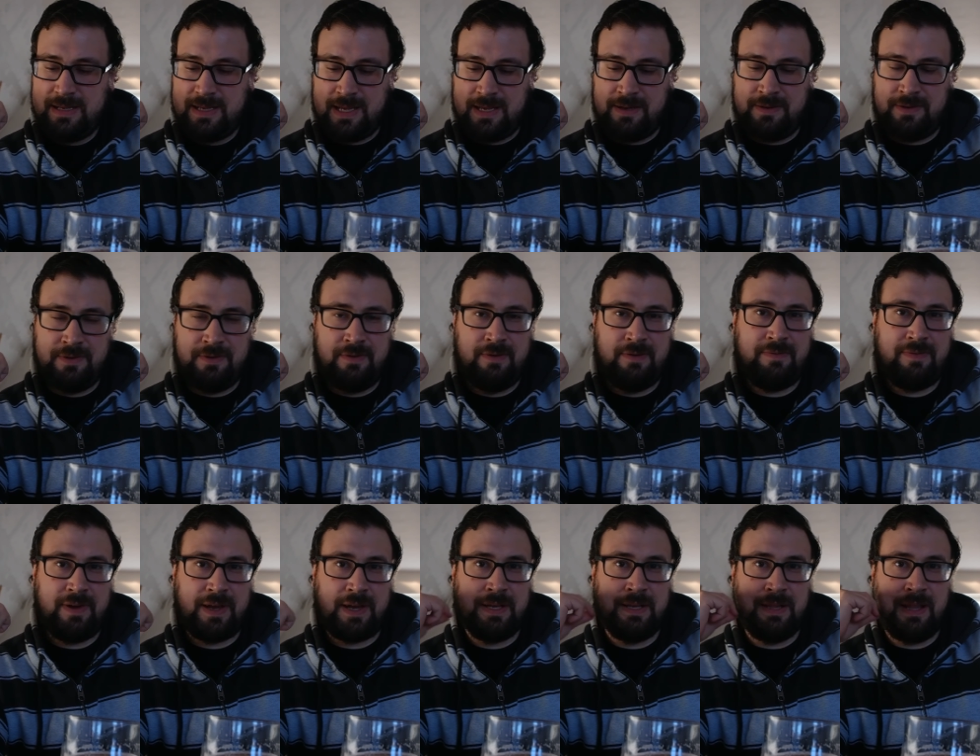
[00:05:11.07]
I don't know
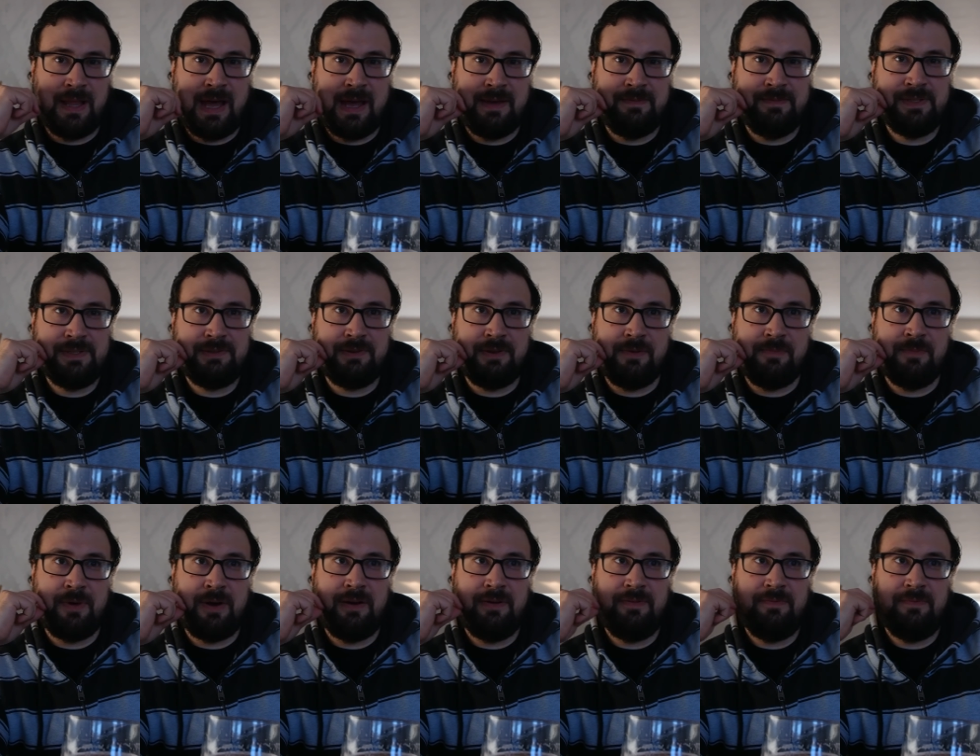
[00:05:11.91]
if I can live
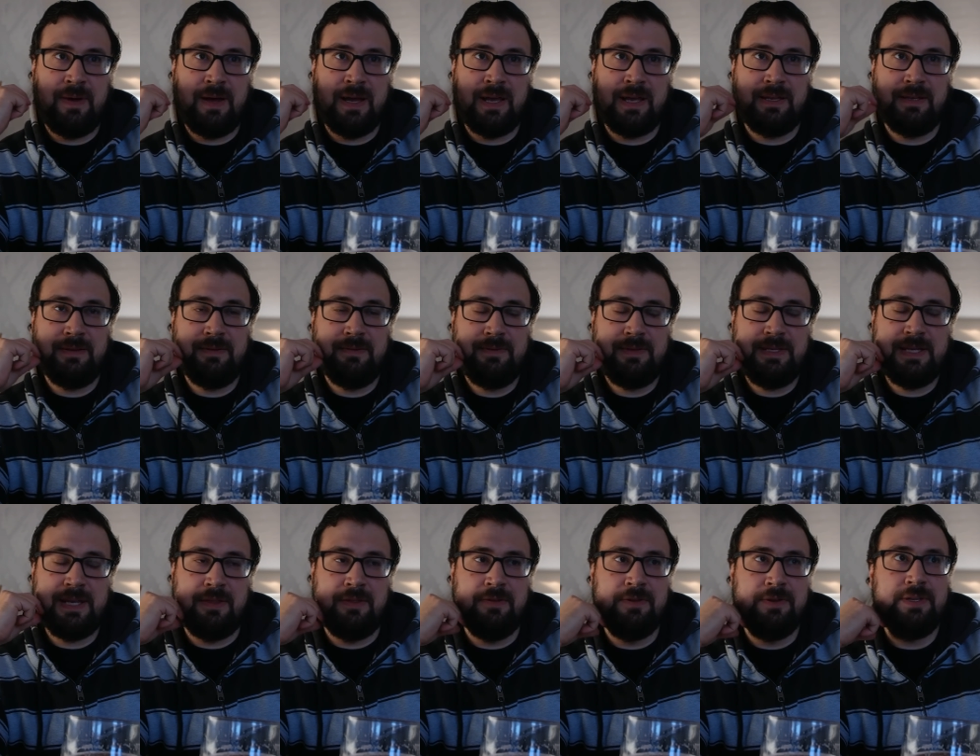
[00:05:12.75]
stream off my
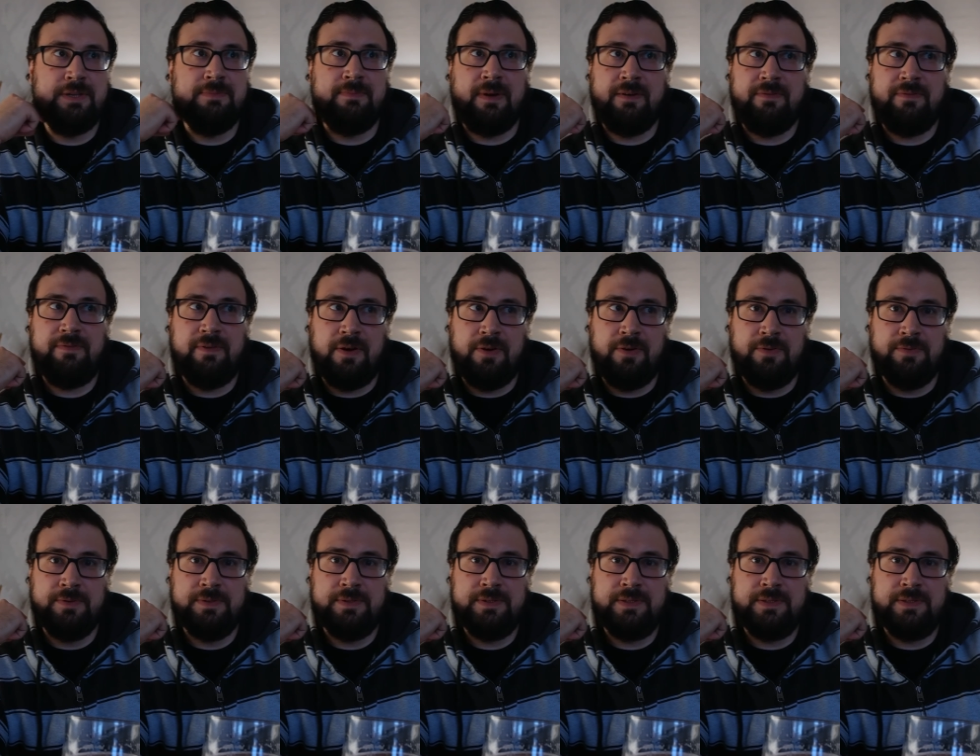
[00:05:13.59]
tethered to my phone.